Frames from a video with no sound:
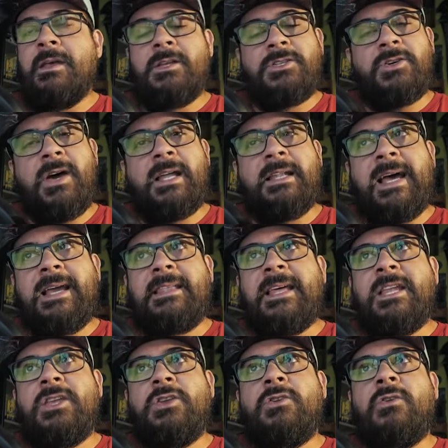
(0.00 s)
So I like
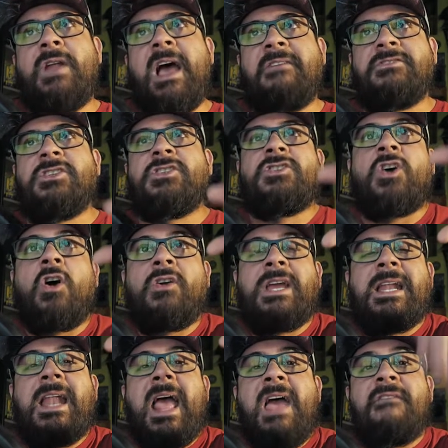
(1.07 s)
that you don't have to
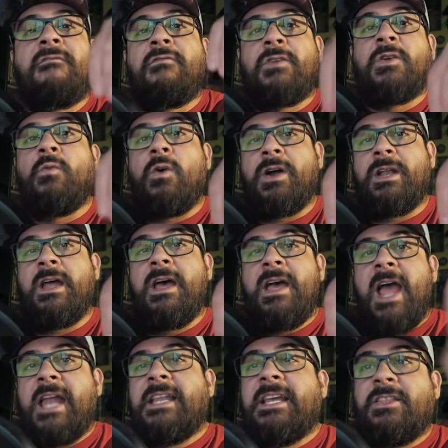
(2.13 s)
target everyone
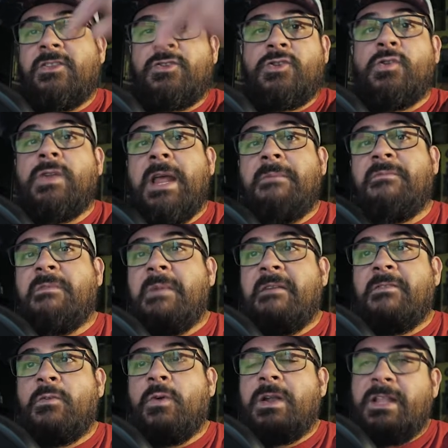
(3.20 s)
and get the true name from
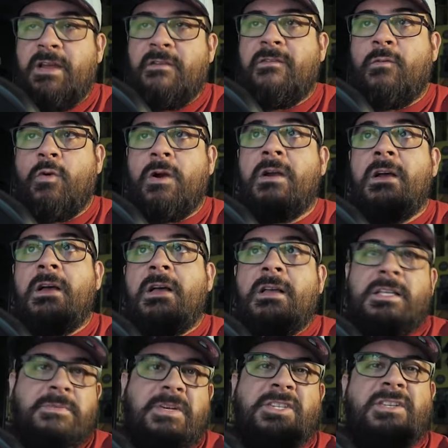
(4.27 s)
everyone. Therefore,
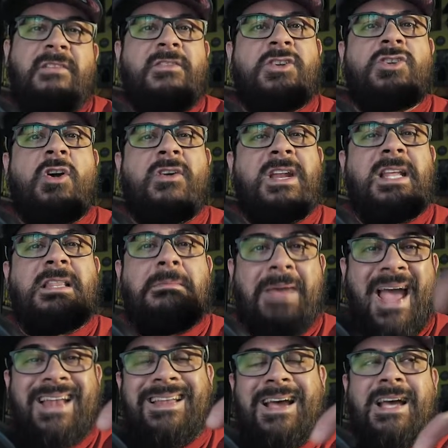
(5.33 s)
especially if you're targeting the
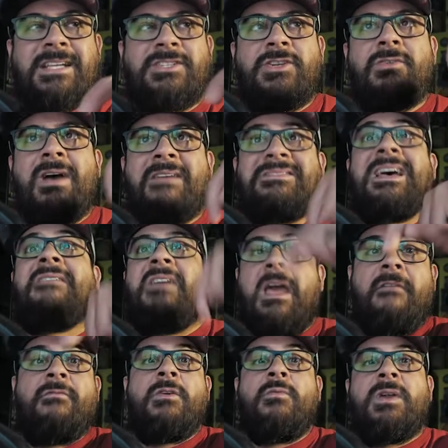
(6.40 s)
bad guys, you don't have to have
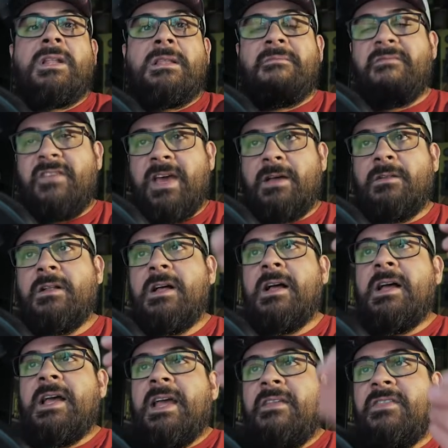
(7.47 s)
every one of them fail.
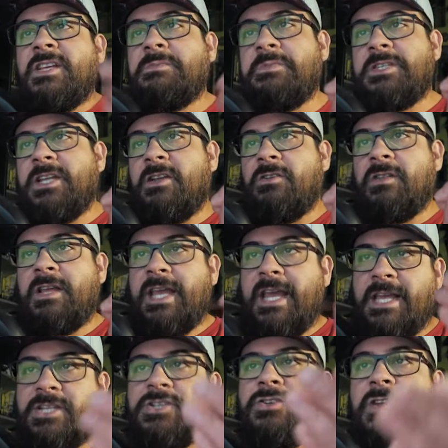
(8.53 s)
In this particular
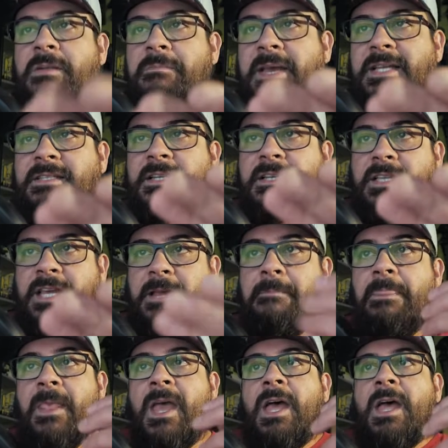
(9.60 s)
case, you can basically,
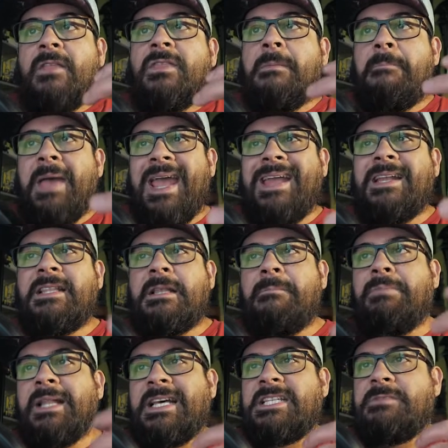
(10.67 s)
the Bane and the
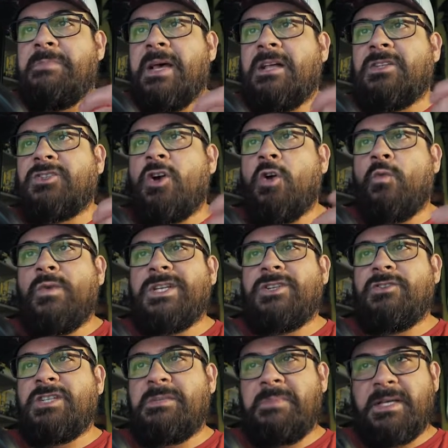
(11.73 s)
Bless spells are
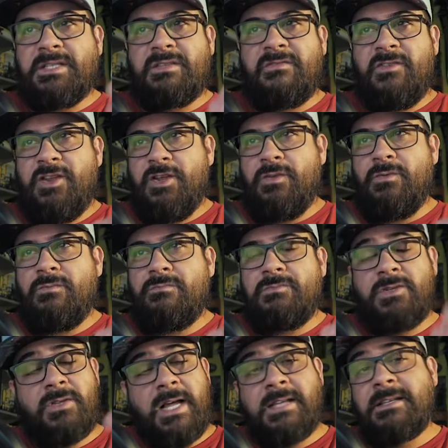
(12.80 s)
wizard spells for you.
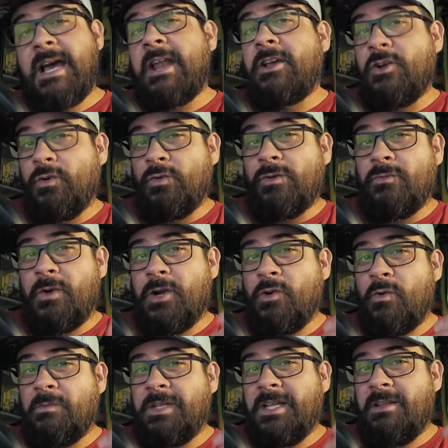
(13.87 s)
So that's kind of cool, where
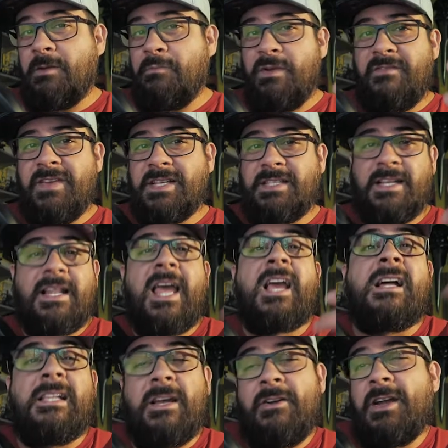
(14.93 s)
normally they're previously like
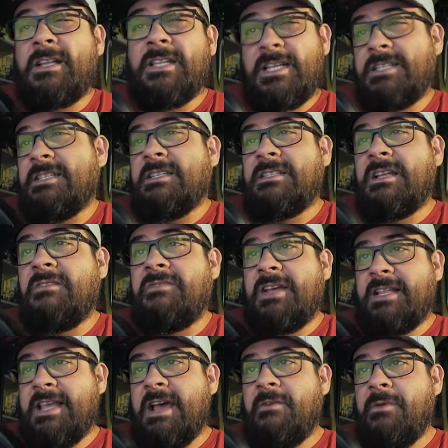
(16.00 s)
cleric lists and stuff
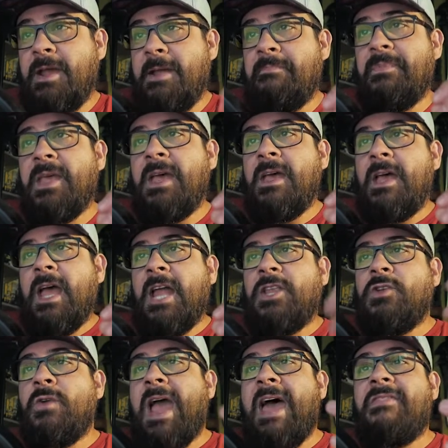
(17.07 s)
like that, right? And
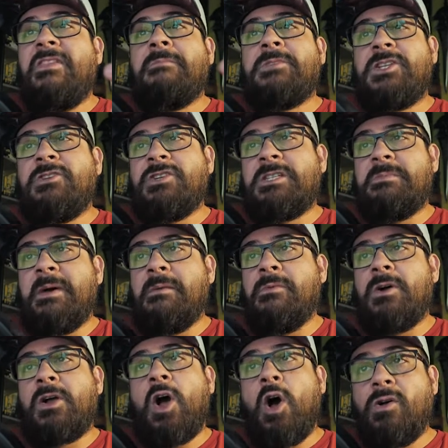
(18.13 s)
you add them to your
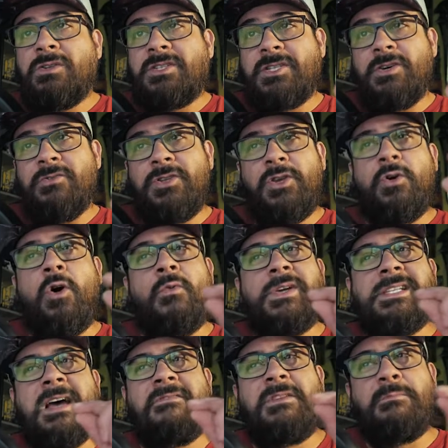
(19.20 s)
spellbook. Also, you
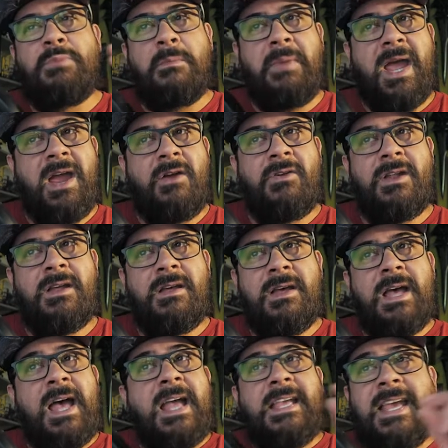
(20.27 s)
always have them prepared,
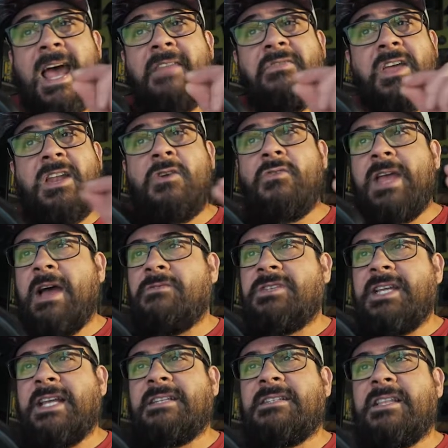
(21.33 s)
yet they don't
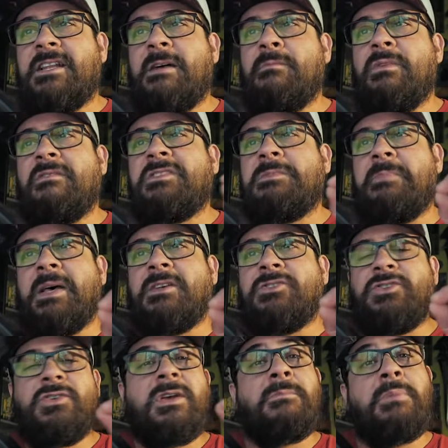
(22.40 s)
count against the number of
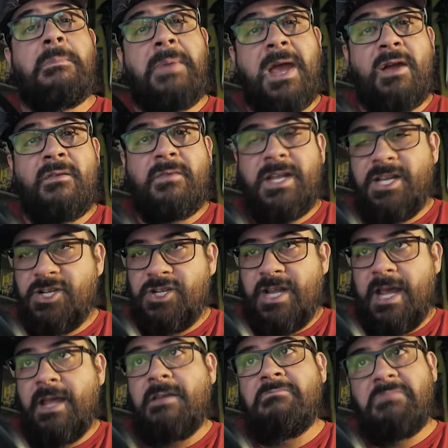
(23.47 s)
spells you can prepare each
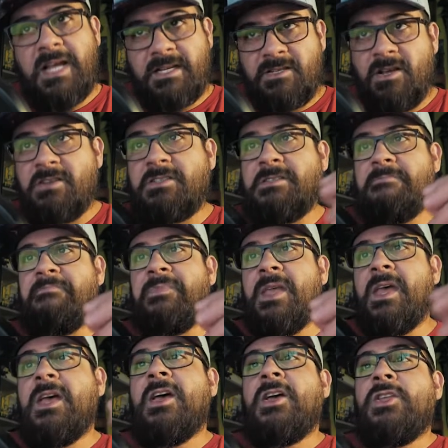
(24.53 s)
day. That's awesome.
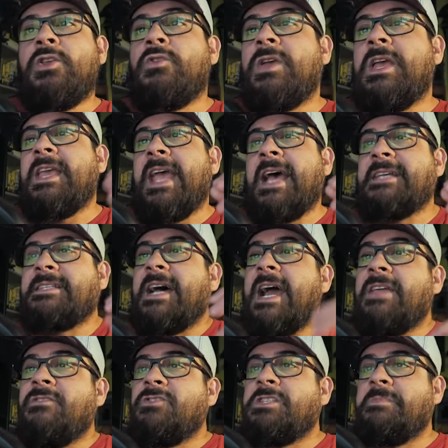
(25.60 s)
You cast
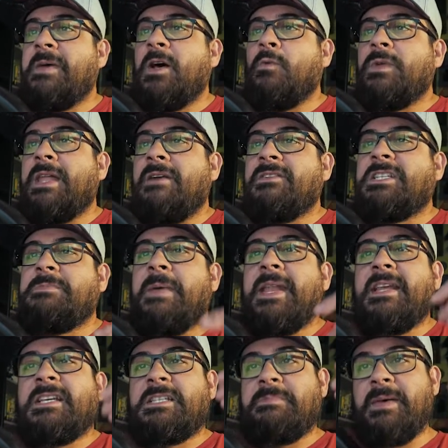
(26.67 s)
either spell without
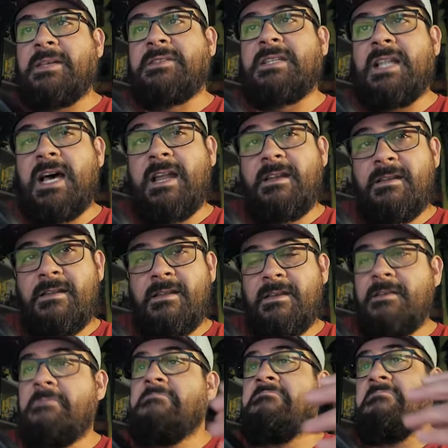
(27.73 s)
expending a spell slot,
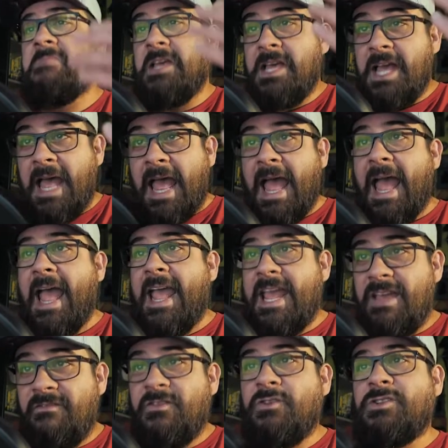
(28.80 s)

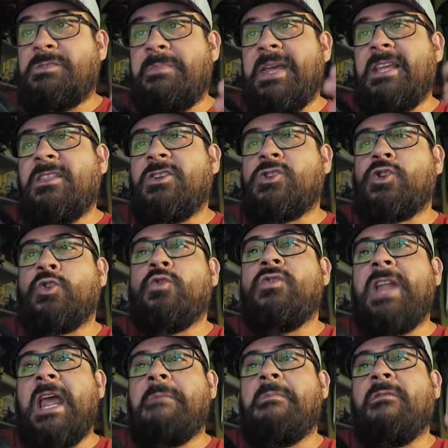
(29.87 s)
if you speak the true
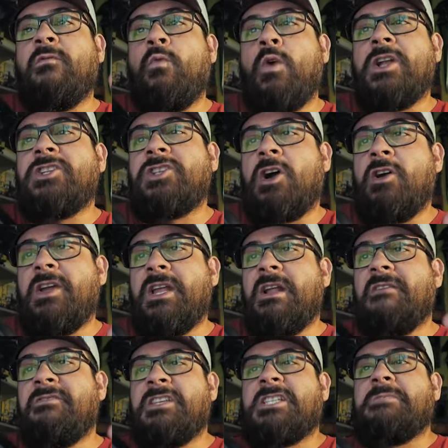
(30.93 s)
name of one target
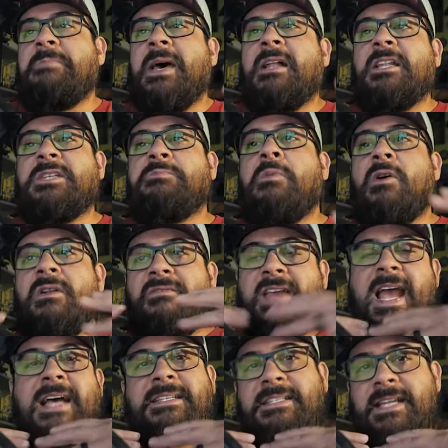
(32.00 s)
of the spell as part of
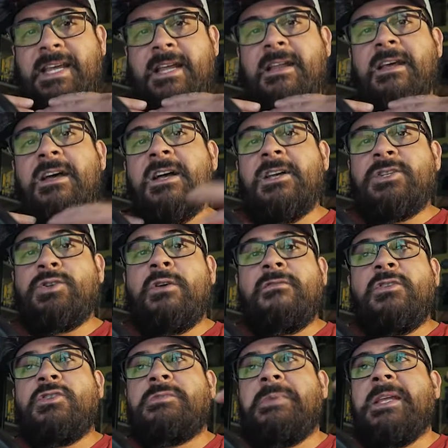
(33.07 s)
casting it. So
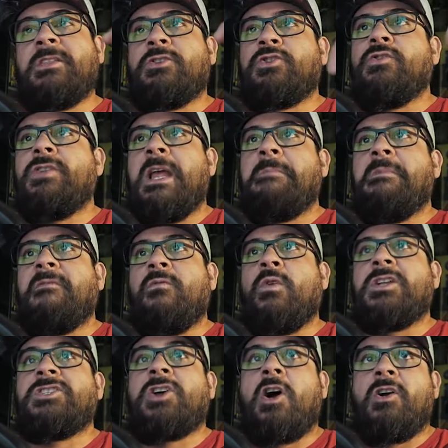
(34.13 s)
if you speak the true name of
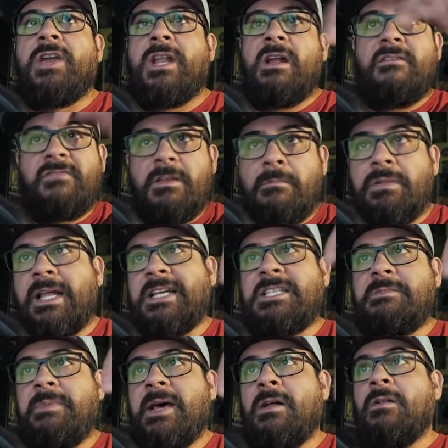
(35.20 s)
one target of the Bless
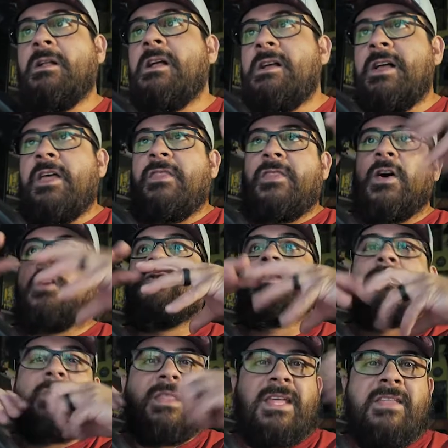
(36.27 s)
spell,
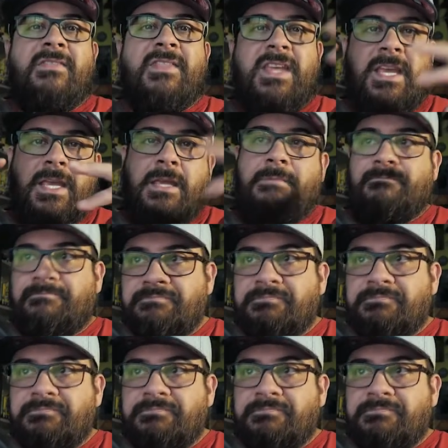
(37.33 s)
those within the